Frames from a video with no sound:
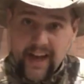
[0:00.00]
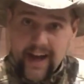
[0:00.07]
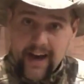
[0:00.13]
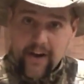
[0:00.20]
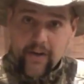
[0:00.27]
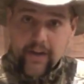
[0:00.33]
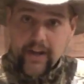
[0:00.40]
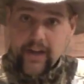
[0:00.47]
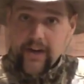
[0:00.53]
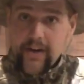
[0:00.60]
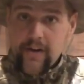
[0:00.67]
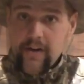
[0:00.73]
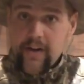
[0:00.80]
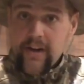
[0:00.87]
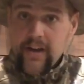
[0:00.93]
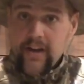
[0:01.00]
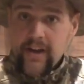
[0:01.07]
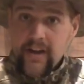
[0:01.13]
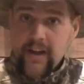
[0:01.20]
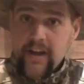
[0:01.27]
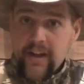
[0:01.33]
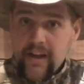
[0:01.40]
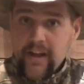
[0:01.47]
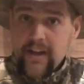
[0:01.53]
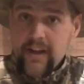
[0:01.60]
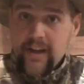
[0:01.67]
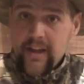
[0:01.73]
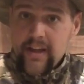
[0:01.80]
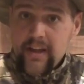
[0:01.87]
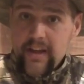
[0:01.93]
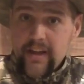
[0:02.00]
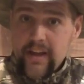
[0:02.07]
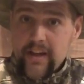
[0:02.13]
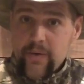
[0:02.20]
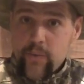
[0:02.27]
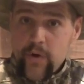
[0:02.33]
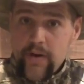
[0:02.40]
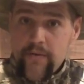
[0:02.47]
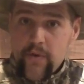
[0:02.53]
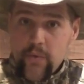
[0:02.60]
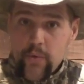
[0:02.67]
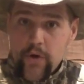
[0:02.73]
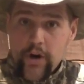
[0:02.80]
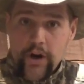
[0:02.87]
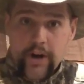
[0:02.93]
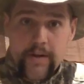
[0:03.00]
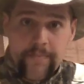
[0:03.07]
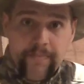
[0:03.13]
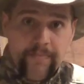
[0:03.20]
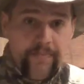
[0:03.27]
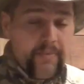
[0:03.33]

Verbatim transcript: out here in Riverwood.